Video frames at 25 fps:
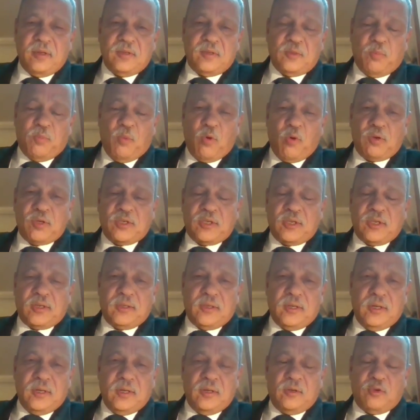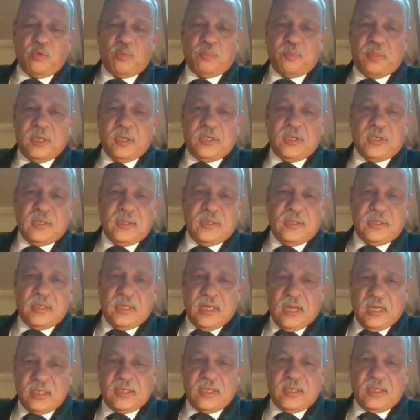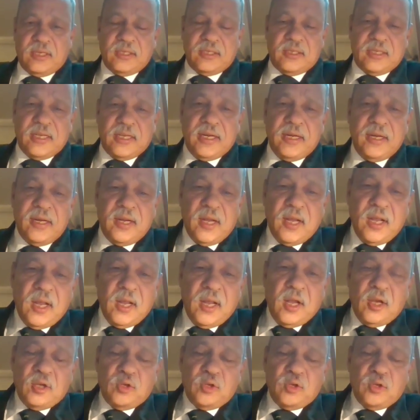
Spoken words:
smoke signal to pigeons as it is there.